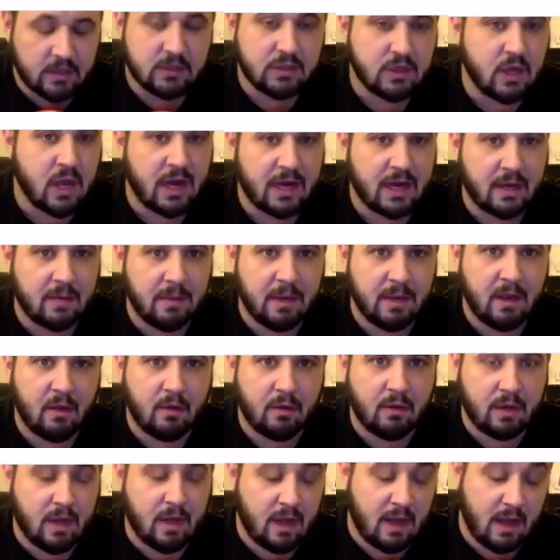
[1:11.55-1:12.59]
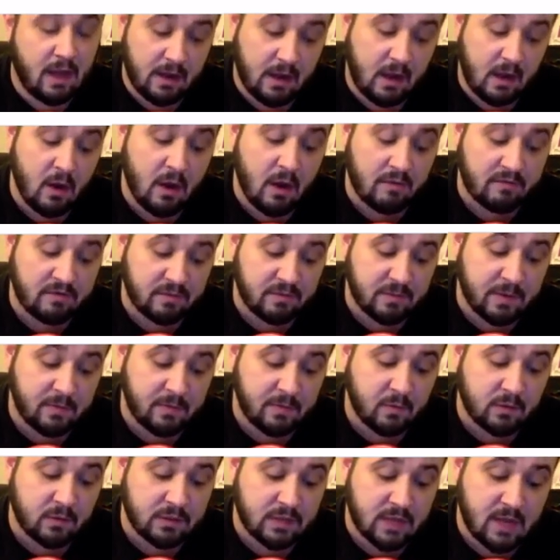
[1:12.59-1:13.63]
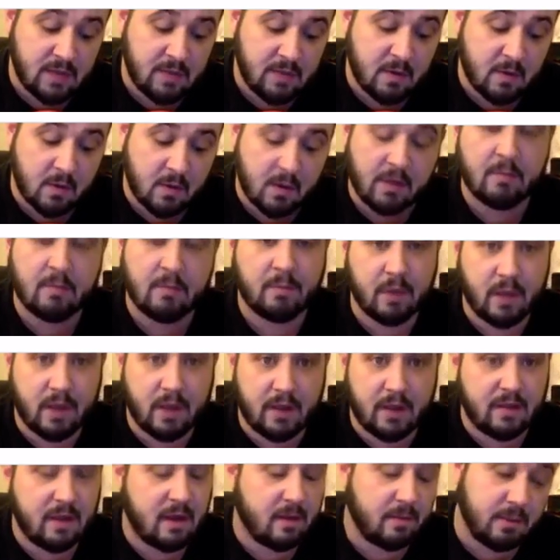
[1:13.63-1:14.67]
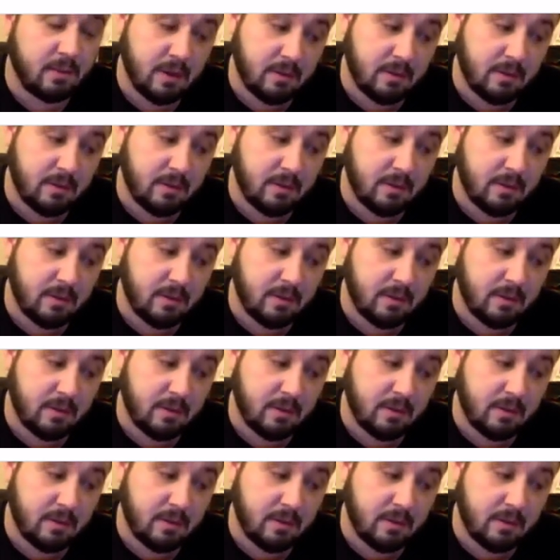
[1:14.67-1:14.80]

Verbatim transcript: so i can be okay i know i've spent more time on rhythm playing than i